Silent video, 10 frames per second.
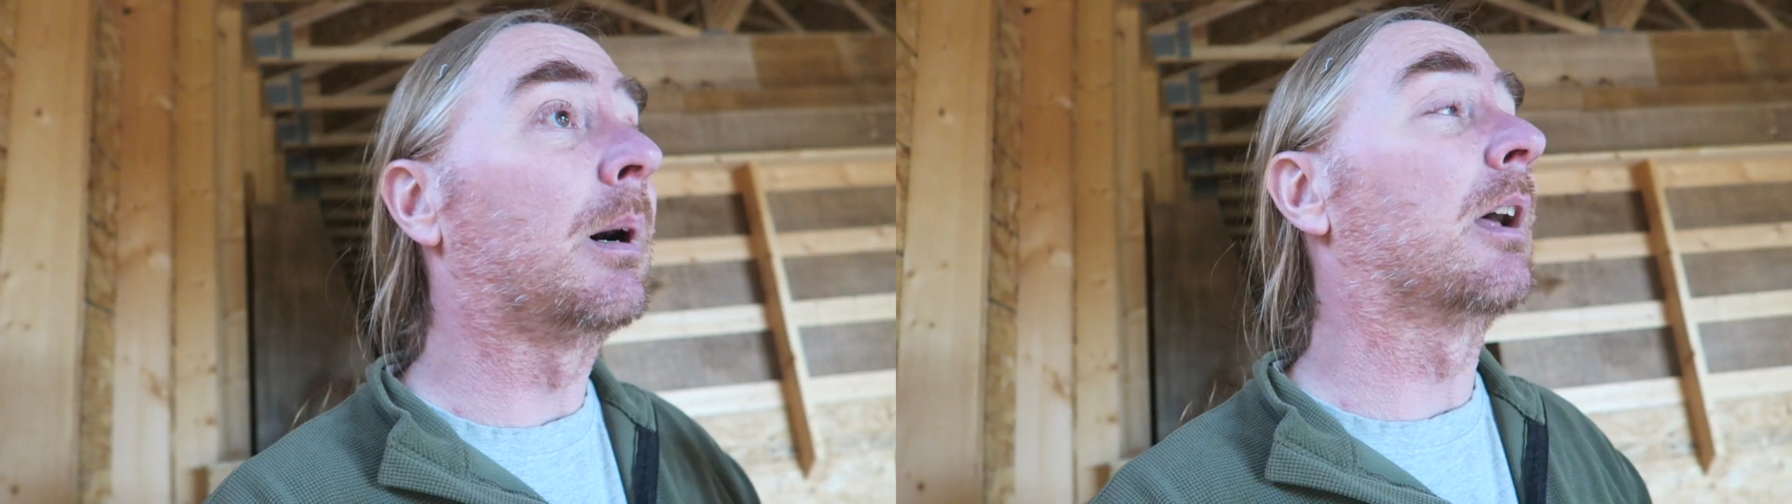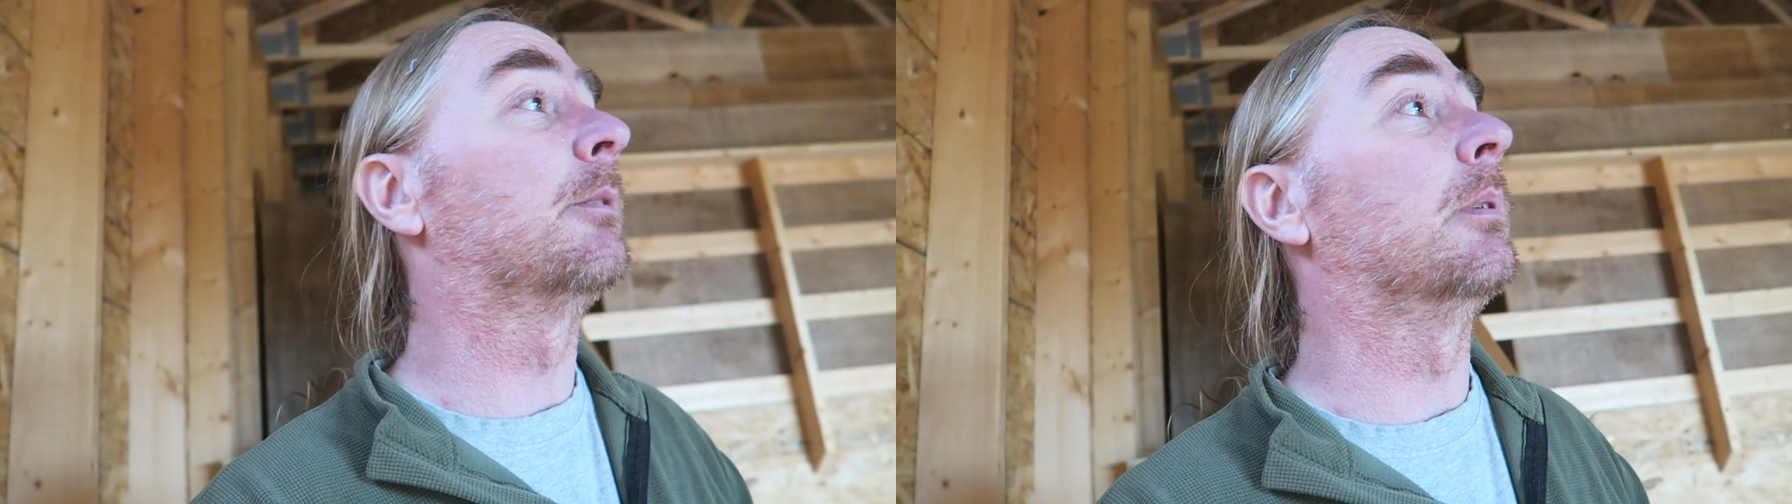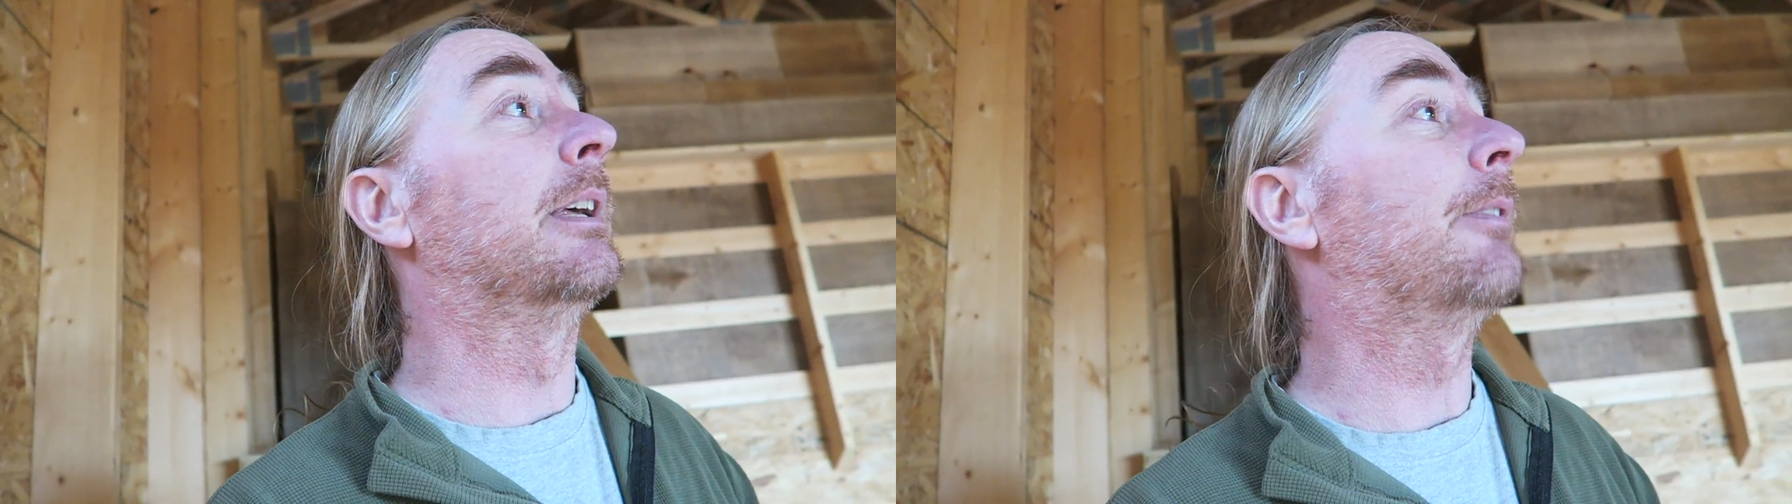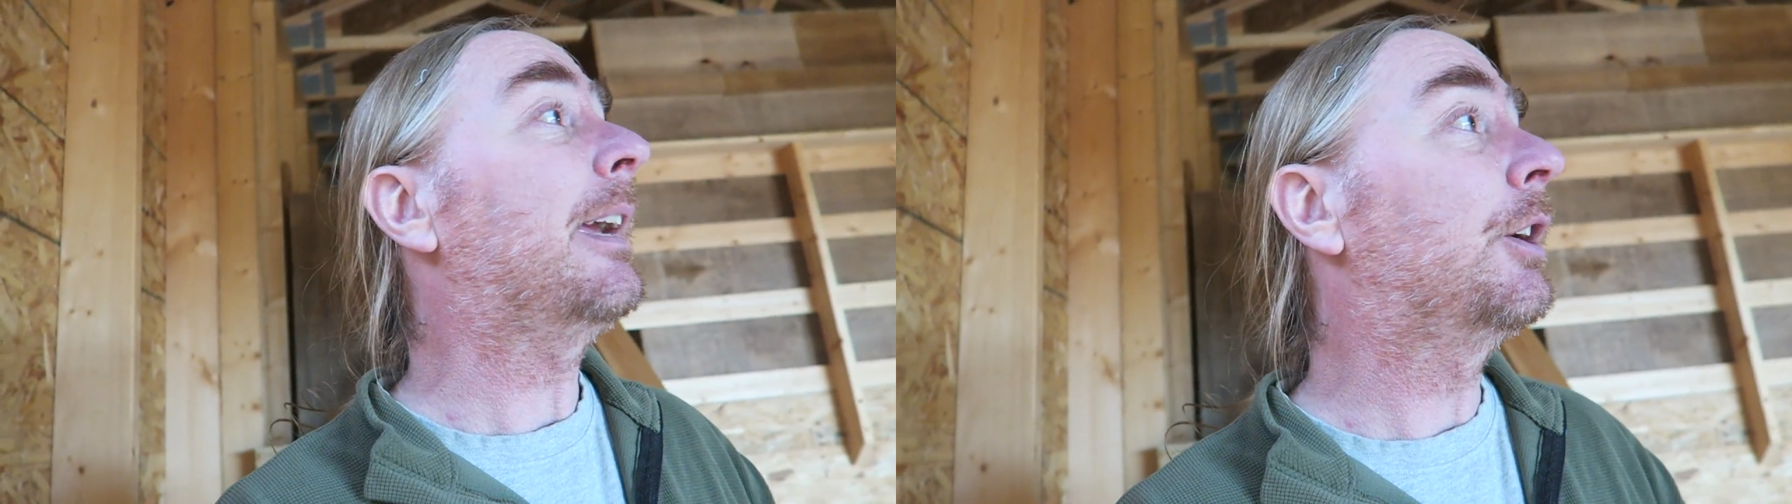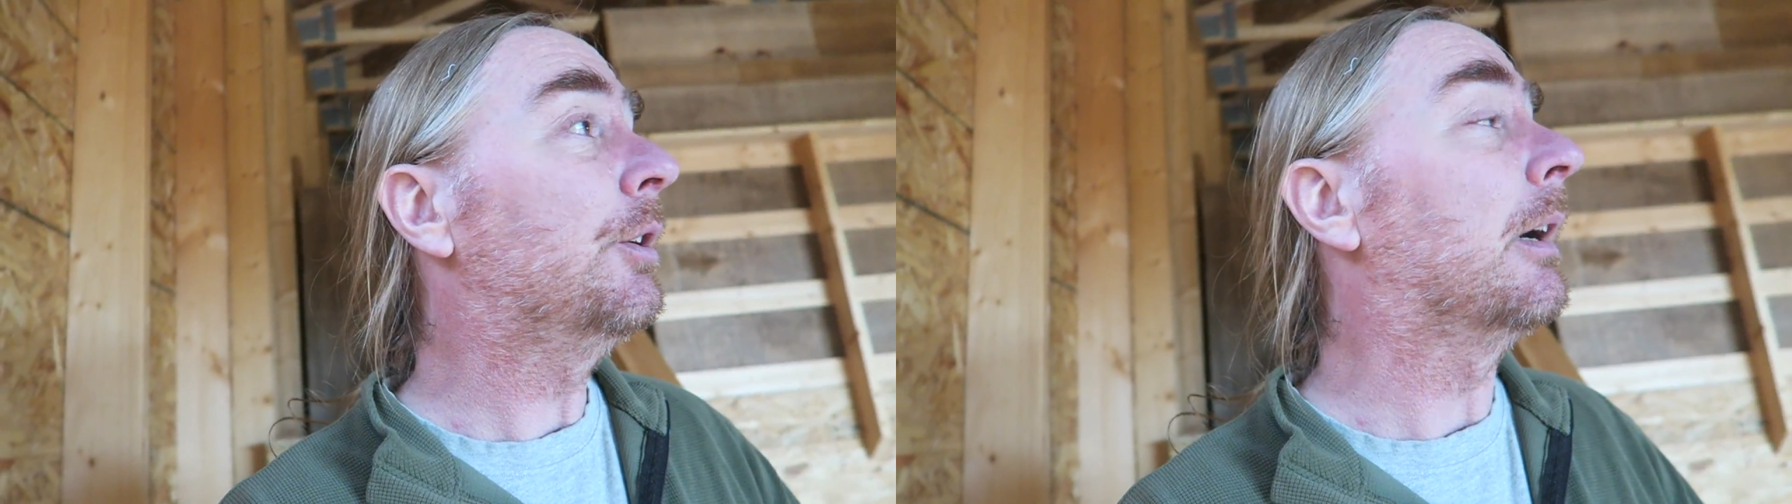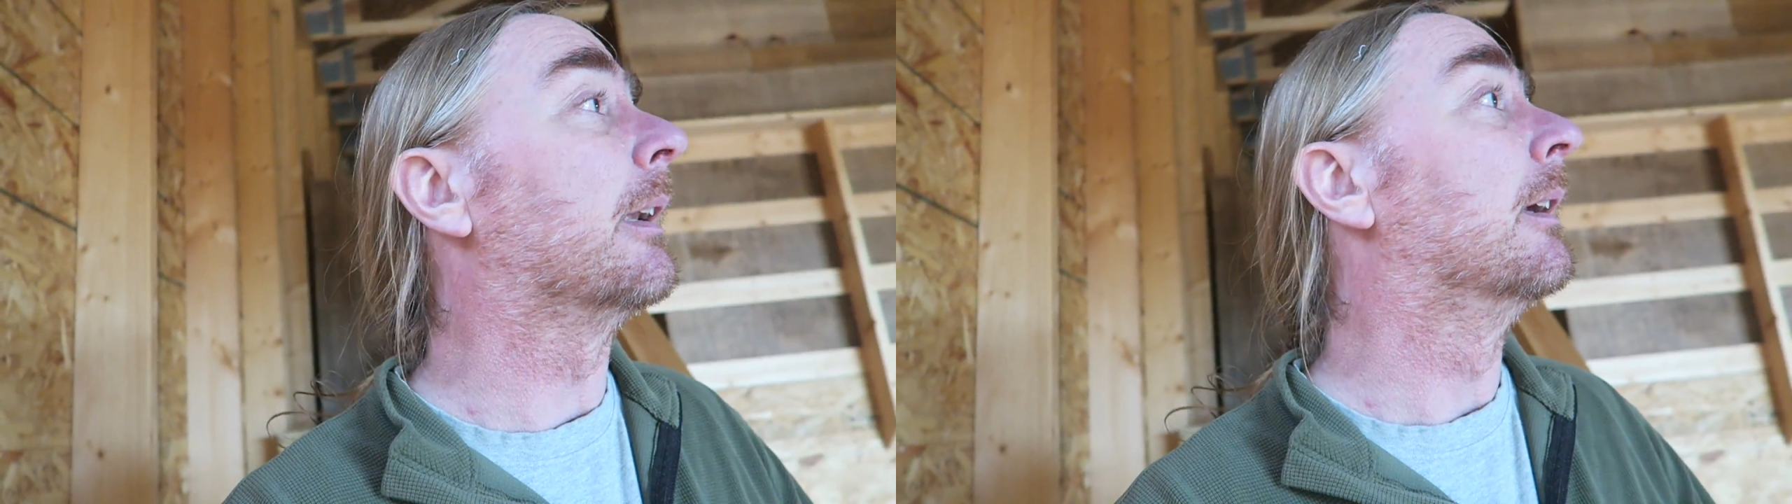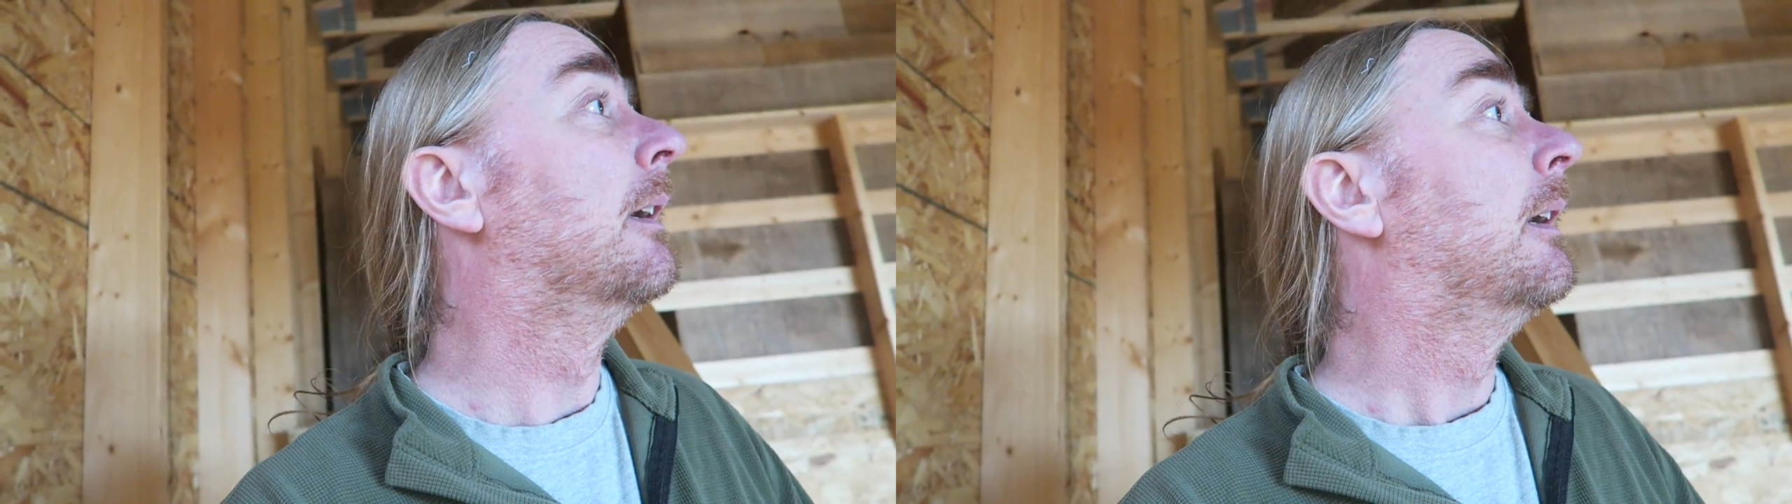possible. If I could,